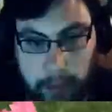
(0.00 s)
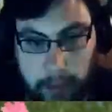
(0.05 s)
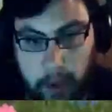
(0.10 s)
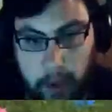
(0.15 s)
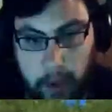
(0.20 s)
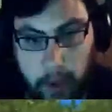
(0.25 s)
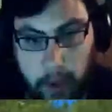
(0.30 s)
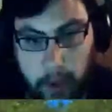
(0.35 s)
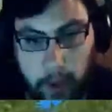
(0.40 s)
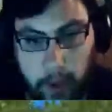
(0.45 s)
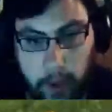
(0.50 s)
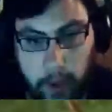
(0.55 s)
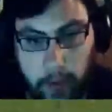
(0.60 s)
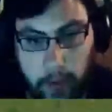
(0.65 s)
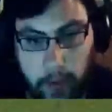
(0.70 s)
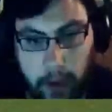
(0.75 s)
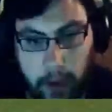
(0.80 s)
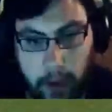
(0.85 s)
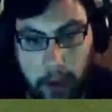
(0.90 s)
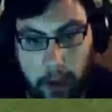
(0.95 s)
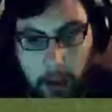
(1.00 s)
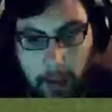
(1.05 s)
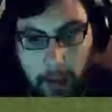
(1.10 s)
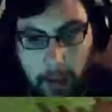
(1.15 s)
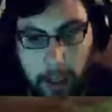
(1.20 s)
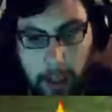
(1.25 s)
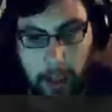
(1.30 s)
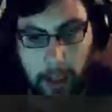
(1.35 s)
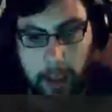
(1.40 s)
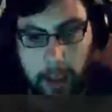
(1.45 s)
got all this lava
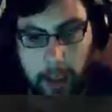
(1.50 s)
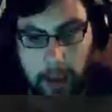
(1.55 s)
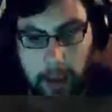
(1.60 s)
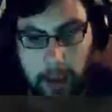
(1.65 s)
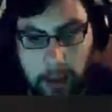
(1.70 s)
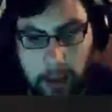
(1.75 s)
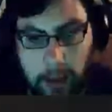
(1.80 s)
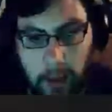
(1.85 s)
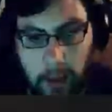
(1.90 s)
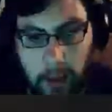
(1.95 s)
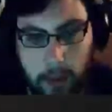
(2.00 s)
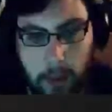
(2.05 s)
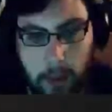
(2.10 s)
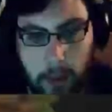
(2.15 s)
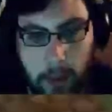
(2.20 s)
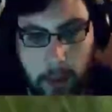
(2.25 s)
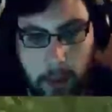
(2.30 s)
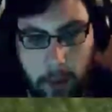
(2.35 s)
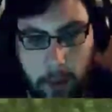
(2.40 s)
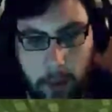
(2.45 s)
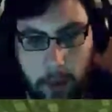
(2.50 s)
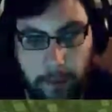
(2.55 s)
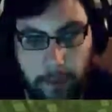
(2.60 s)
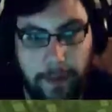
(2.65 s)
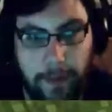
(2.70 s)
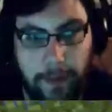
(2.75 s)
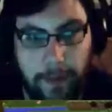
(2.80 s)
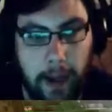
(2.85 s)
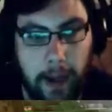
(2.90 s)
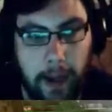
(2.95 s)
and this cool little
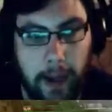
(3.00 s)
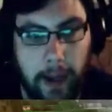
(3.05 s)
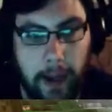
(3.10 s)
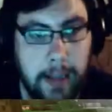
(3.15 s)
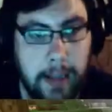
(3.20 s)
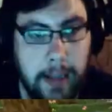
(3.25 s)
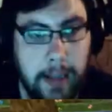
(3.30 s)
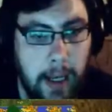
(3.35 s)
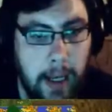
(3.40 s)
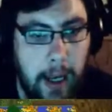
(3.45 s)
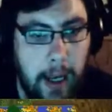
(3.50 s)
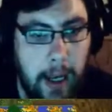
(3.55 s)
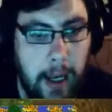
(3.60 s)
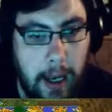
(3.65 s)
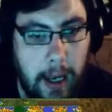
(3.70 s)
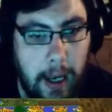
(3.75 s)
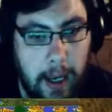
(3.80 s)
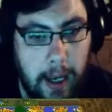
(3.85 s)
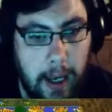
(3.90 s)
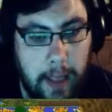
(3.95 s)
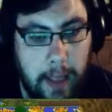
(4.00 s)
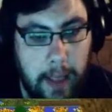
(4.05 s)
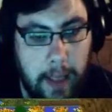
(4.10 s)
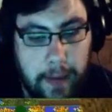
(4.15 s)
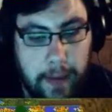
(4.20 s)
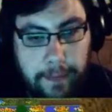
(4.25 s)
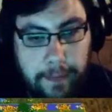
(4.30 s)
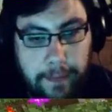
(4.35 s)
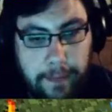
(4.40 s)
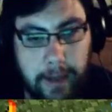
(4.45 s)
vat.
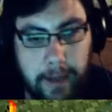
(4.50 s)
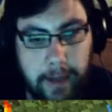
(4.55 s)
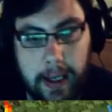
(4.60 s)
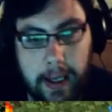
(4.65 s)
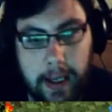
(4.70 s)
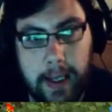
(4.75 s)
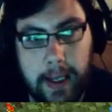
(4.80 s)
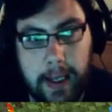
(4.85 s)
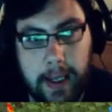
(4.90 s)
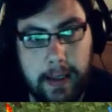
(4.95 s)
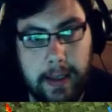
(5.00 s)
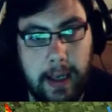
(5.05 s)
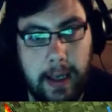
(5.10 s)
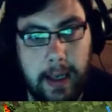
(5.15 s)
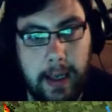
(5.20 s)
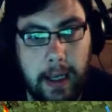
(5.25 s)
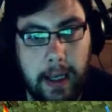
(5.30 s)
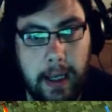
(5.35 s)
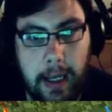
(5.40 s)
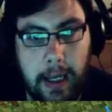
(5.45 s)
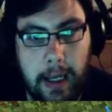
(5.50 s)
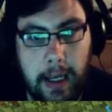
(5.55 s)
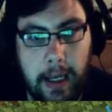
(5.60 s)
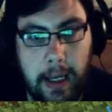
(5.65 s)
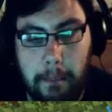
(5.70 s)
This vat is a